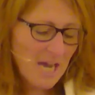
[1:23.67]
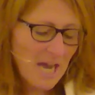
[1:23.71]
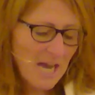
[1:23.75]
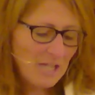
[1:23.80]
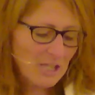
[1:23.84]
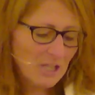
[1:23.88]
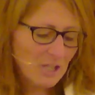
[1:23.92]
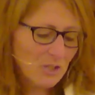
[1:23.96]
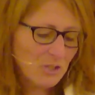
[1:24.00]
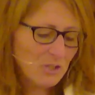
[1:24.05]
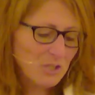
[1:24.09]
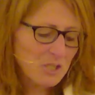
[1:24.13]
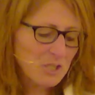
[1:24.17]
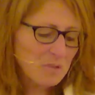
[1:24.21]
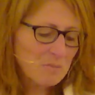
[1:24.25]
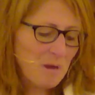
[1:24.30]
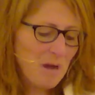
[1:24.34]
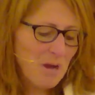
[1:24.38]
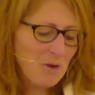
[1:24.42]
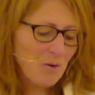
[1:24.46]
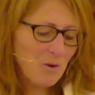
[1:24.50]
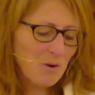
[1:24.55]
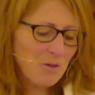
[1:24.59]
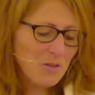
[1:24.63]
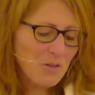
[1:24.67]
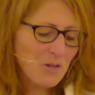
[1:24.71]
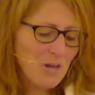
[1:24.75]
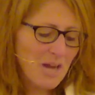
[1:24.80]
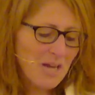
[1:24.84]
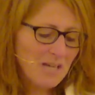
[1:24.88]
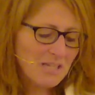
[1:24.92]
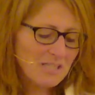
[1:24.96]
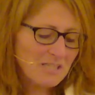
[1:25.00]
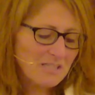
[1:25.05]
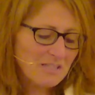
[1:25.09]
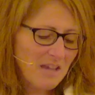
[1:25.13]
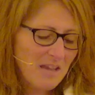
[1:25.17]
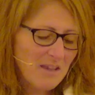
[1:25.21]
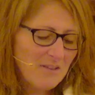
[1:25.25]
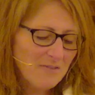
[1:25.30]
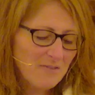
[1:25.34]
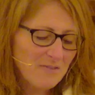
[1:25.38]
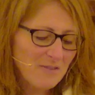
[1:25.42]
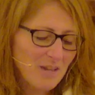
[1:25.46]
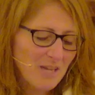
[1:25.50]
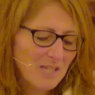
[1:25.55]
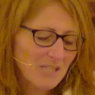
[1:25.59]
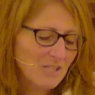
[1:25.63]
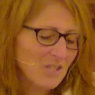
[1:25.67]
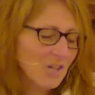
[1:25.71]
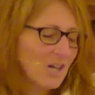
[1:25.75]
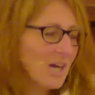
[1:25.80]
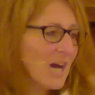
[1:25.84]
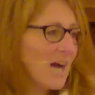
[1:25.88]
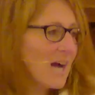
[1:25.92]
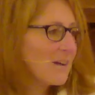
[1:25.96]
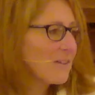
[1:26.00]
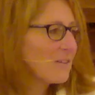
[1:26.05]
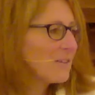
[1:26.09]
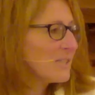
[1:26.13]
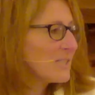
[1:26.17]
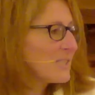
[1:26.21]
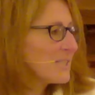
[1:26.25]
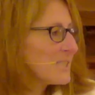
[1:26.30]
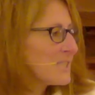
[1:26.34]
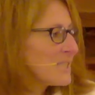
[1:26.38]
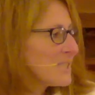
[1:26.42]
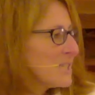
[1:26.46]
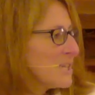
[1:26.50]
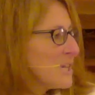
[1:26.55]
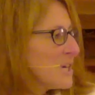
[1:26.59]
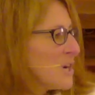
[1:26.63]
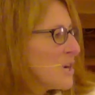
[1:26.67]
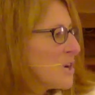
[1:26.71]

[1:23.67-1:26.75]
I learned about Orthodox life on Long Island